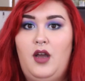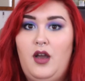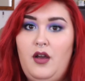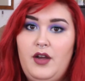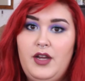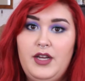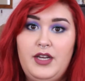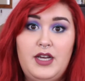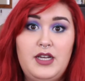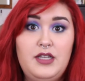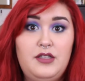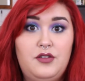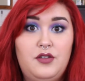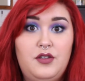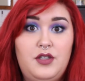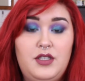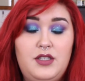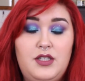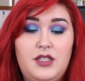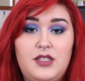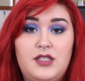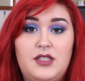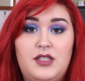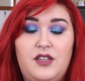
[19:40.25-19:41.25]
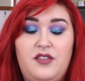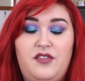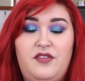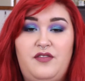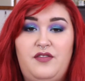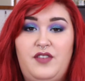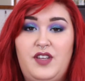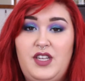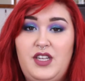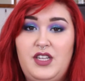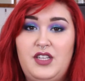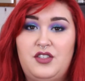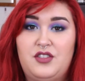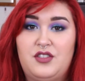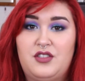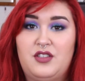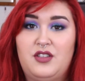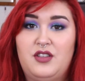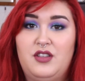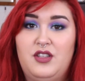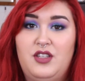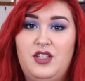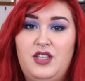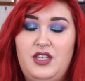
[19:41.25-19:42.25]
Alright guys, so this is the
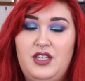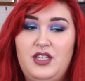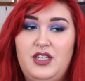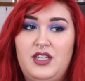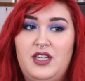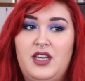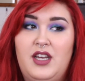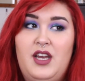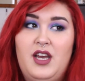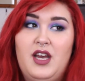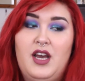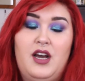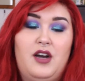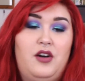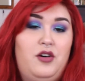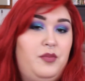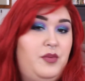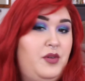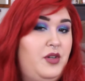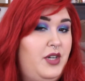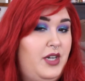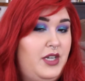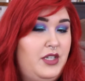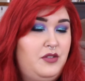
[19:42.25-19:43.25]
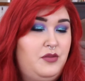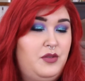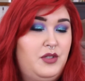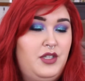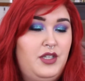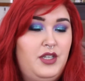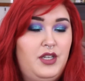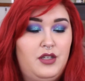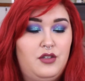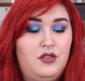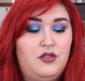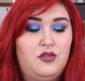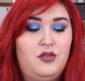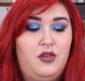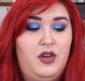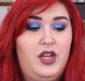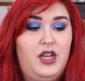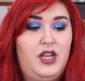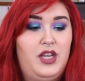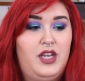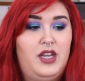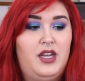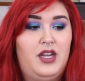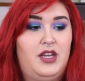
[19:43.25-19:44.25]
finished look. I hope you guys really
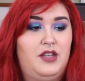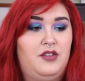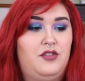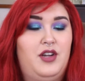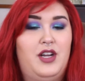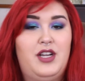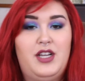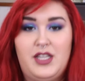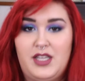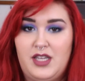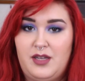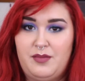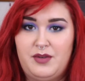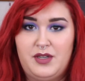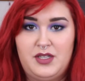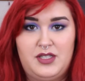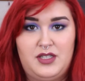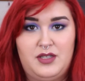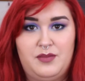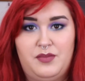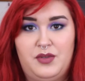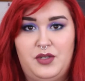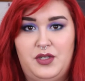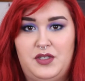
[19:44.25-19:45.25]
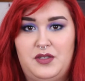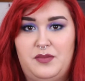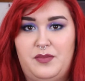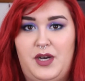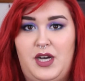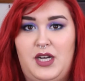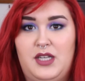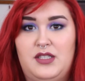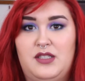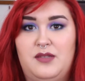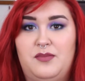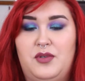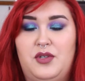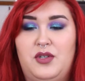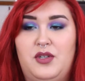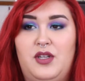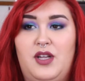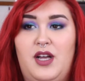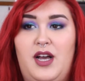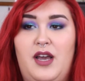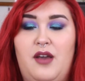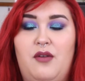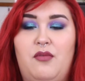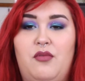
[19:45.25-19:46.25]
enjoyed it. I tried to keep it as simple as
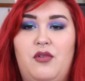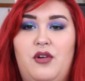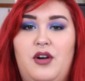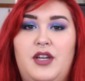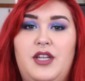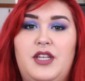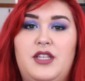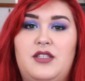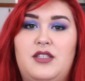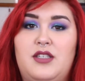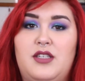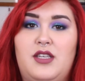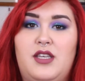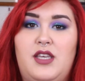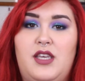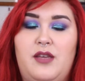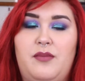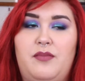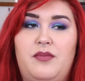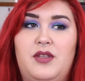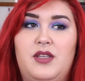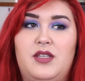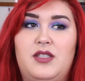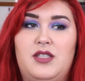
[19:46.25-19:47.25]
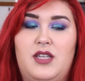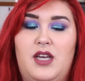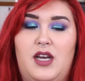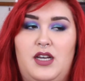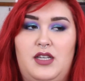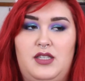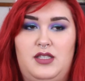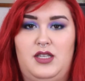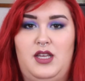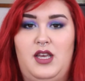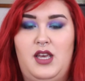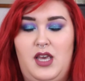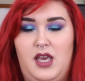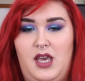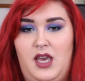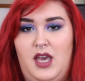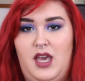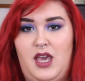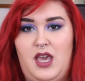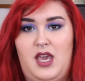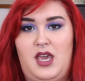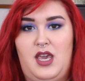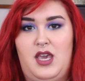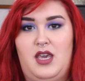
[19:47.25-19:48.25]
possible. I wanted to keep this as
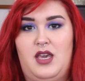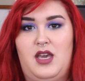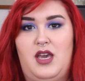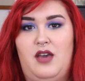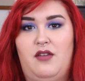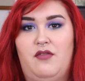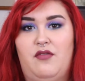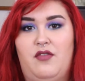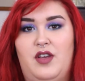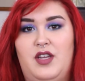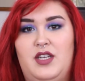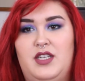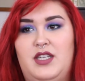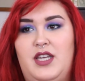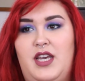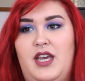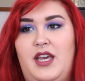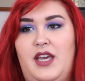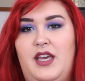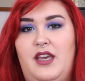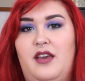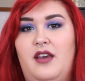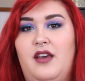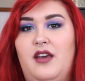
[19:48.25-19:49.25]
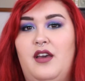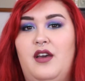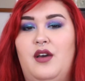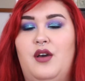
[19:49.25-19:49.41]
a everyday